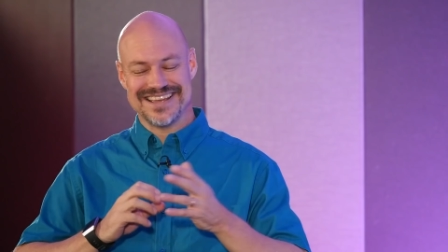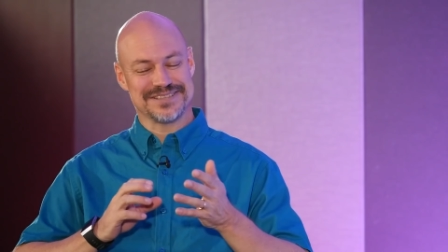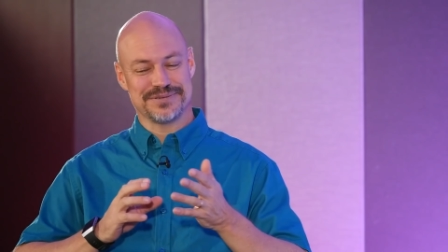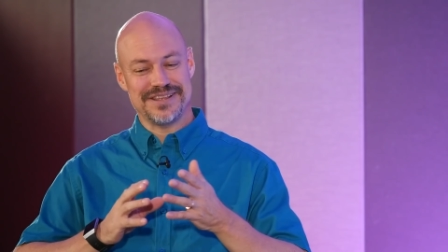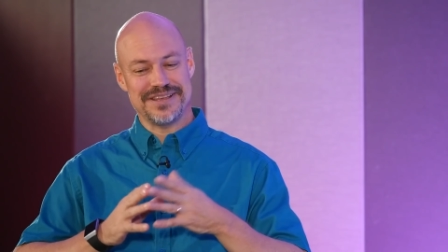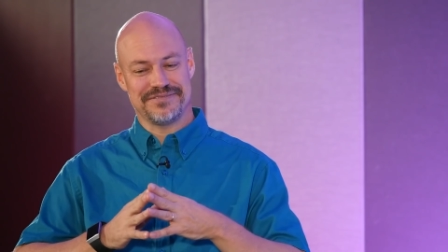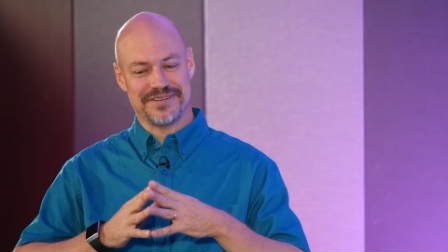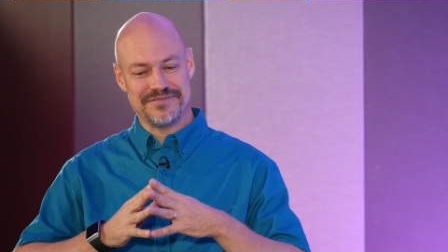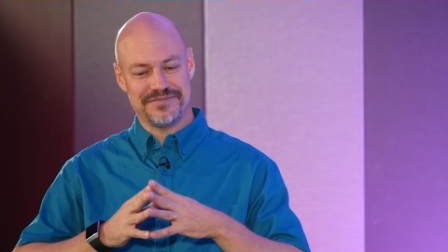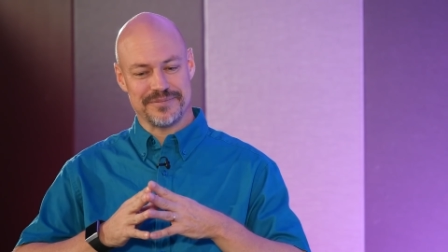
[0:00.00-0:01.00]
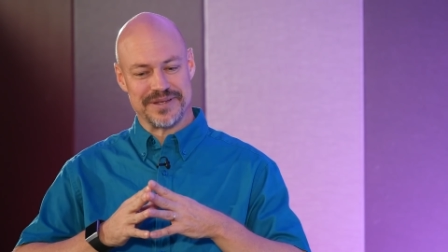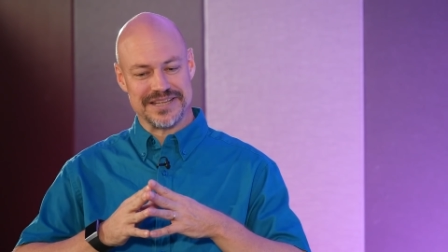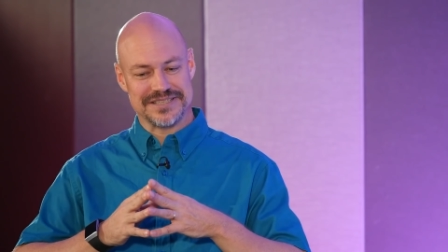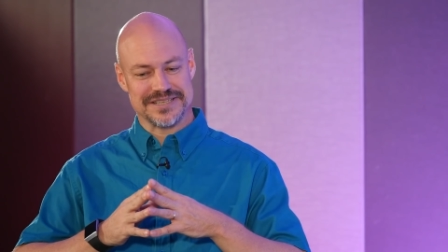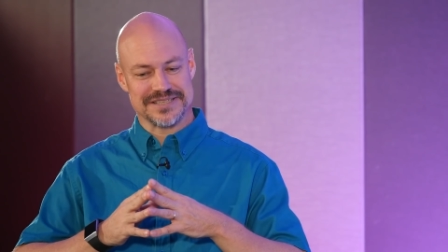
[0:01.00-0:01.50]
it's really fun for
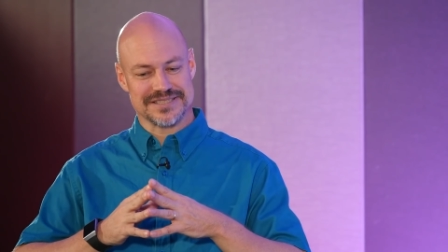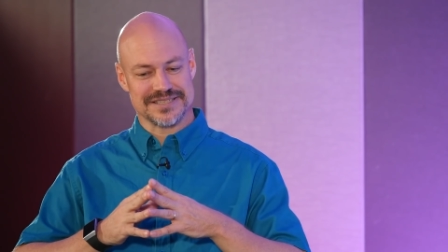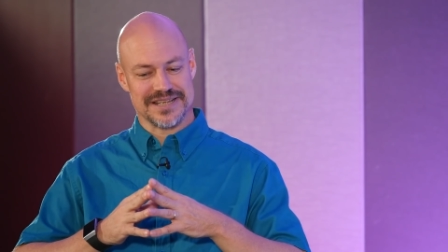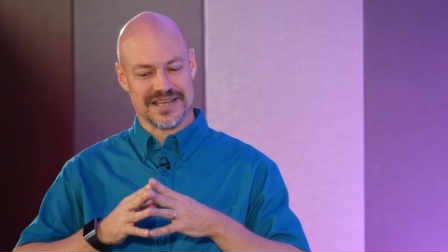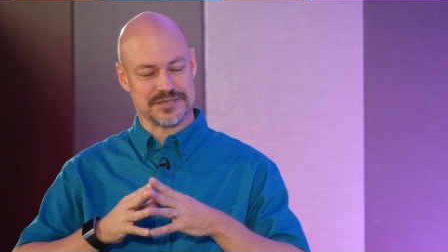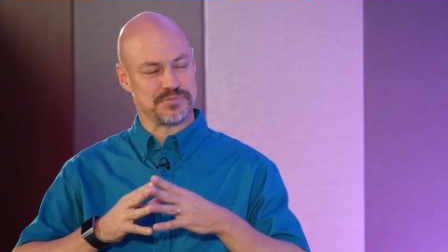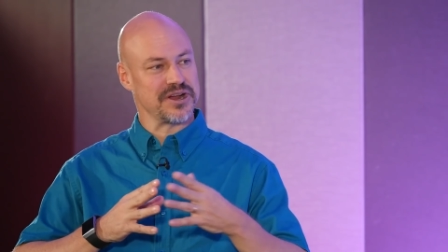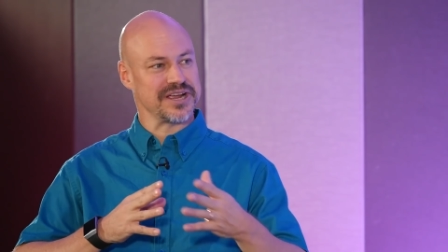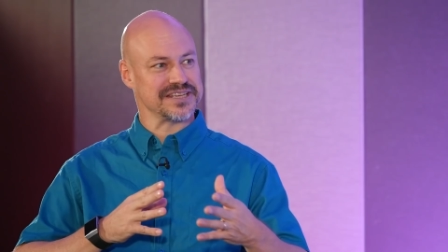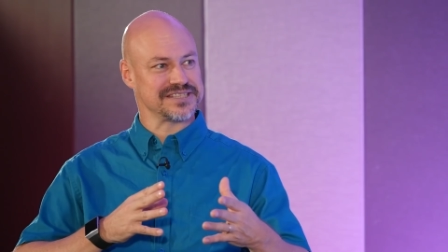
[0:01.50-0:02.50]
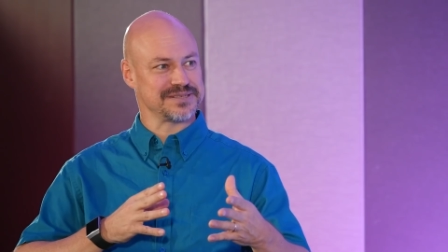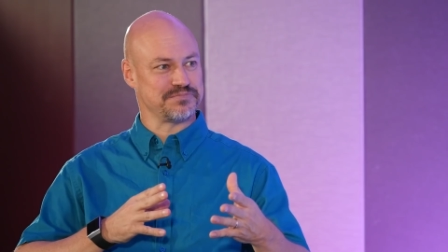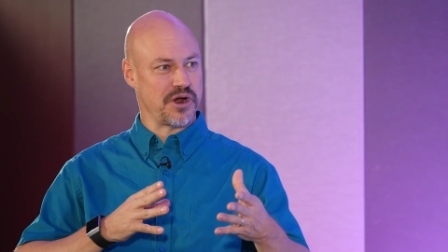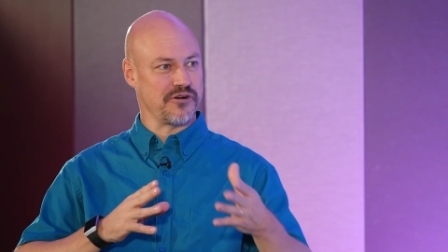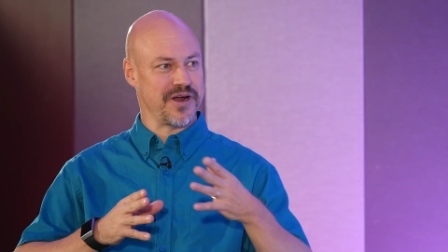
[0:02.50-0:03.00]
me to experience
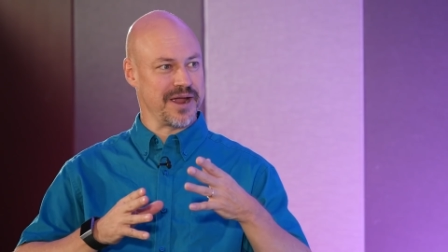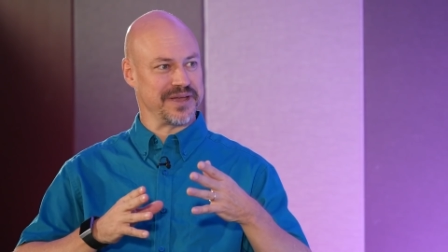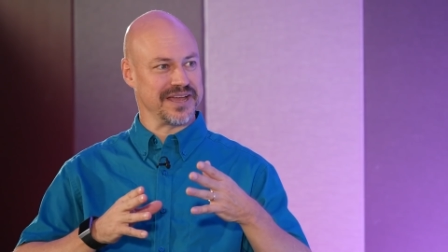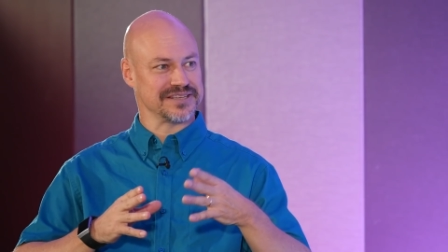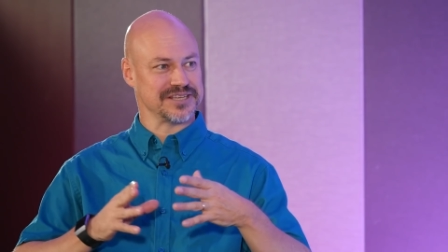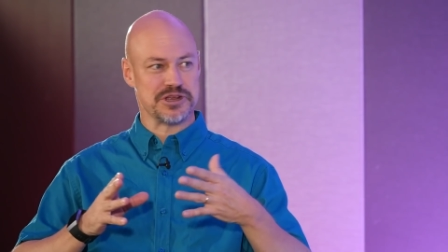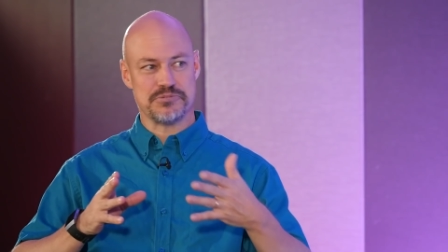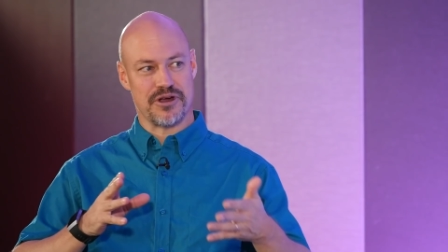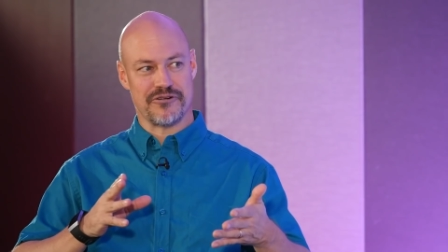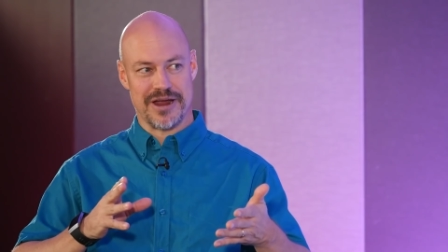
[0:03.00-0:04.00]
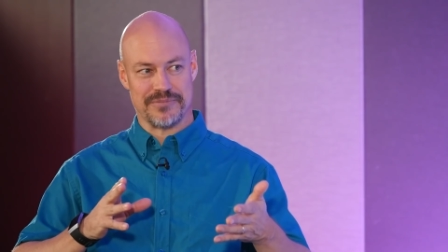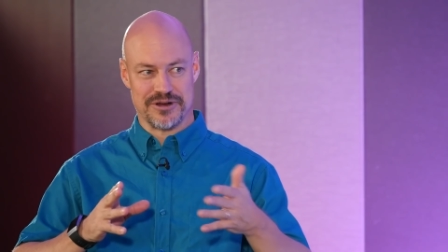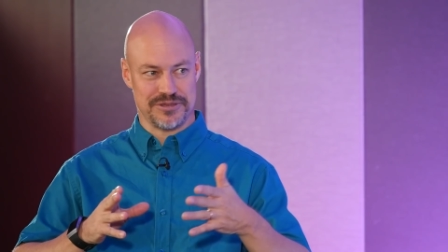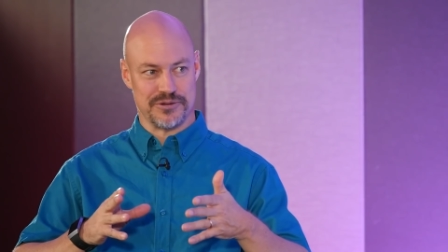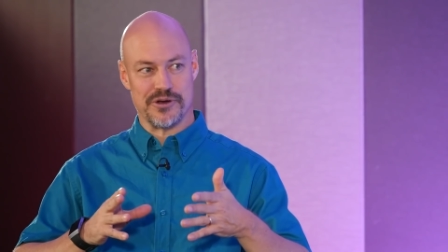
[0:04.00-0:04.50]
programming as a new
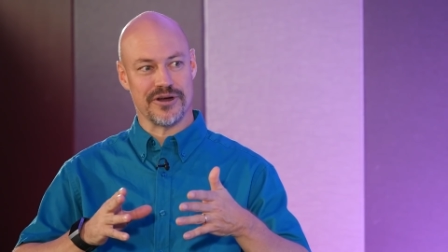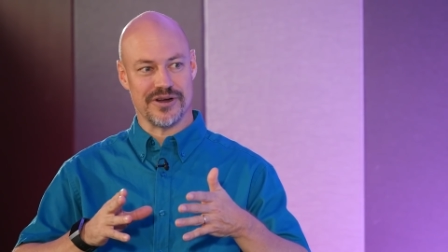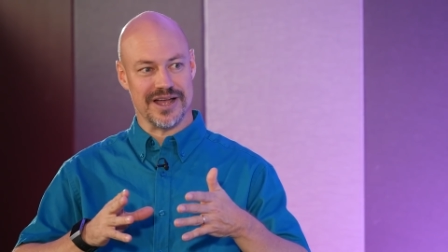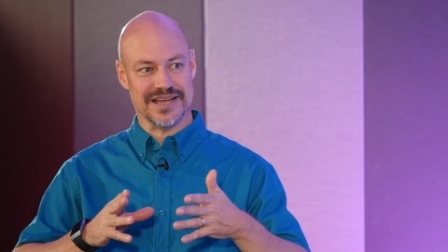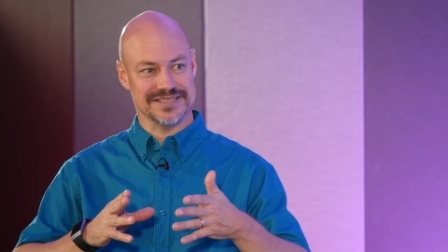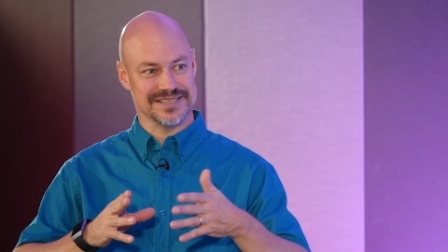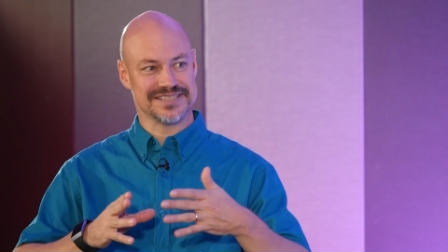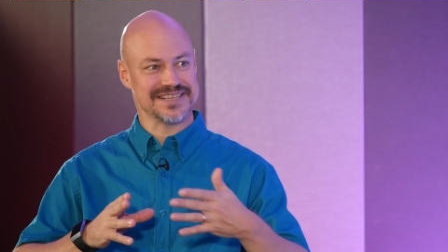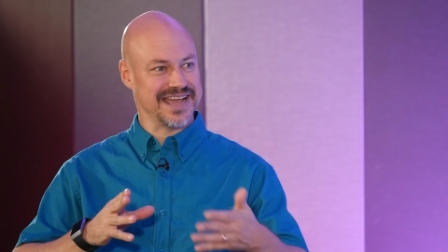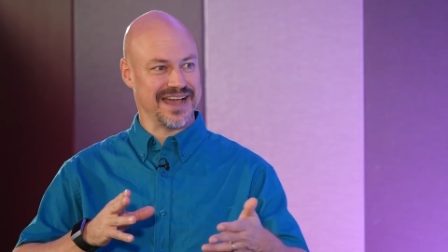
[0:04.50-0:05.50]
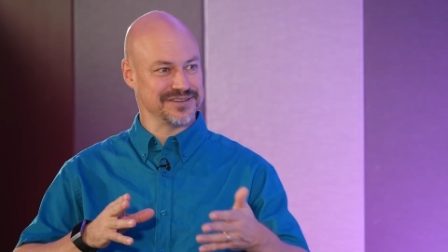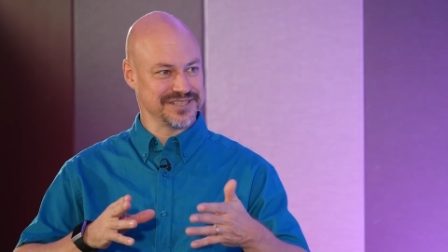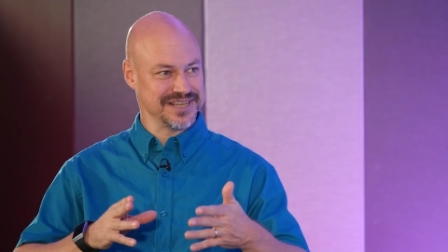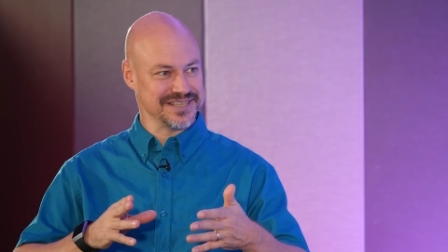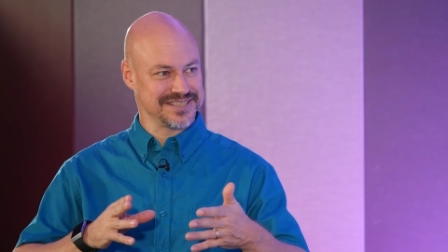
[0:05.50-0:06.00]
programmer through her eyes and see how
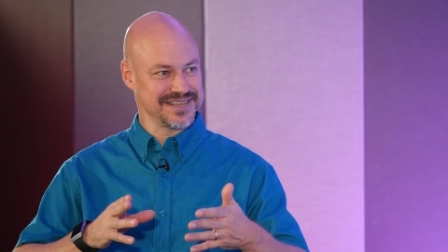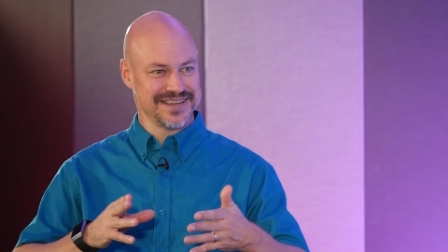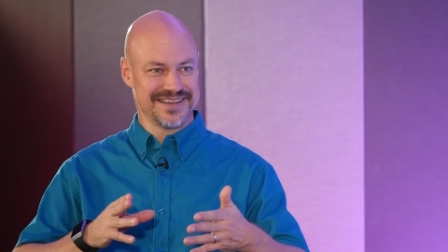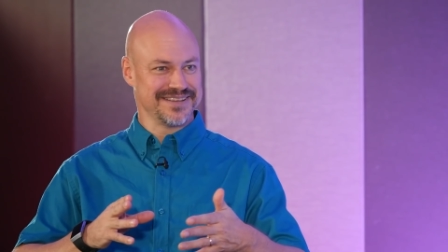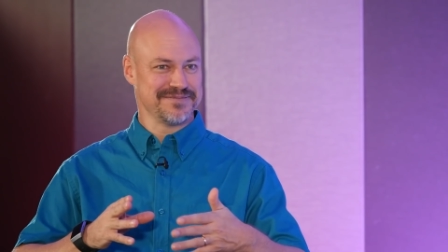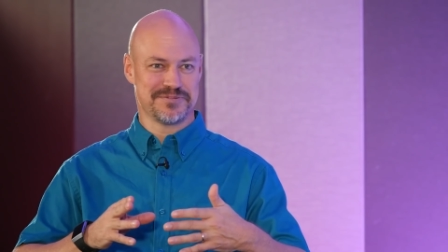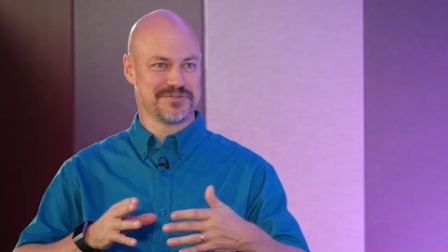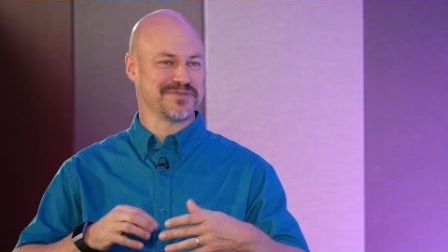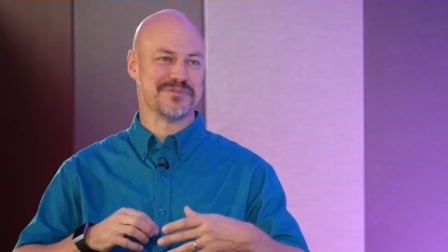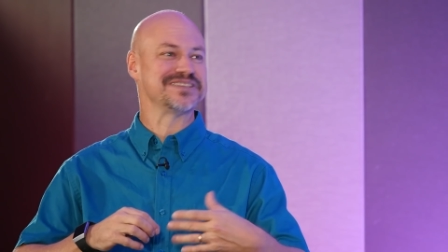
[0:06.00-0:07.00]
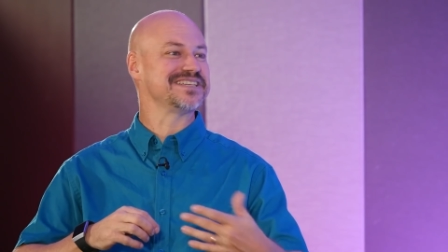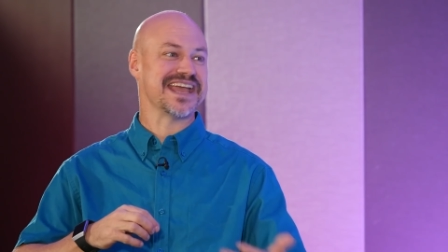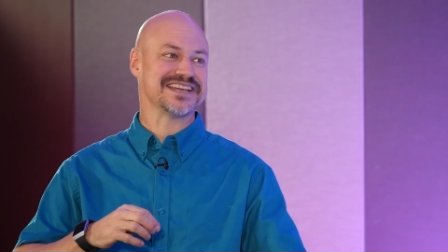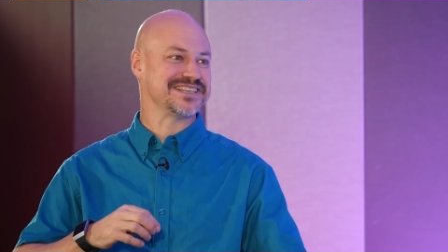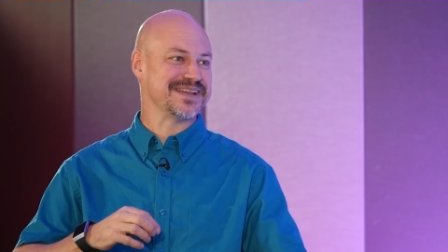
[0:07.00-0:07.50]
the
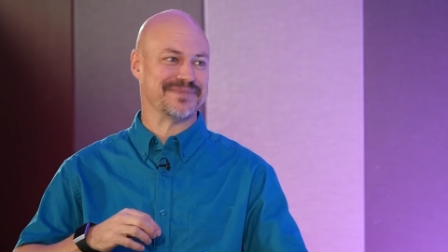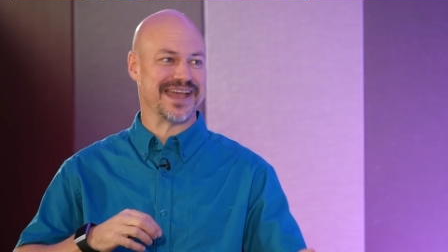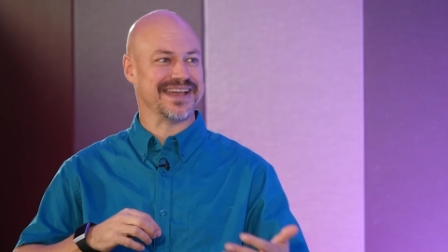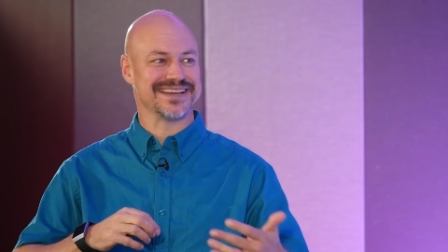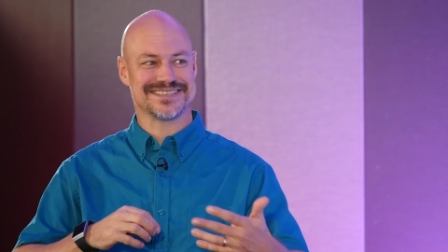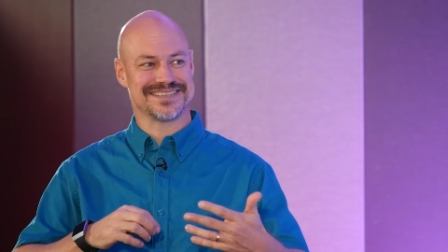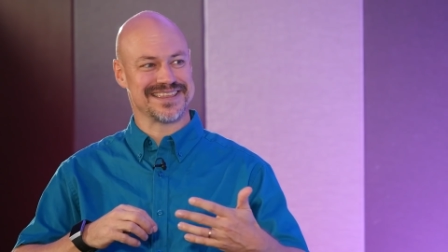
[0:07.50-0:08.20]
mistakes she makes,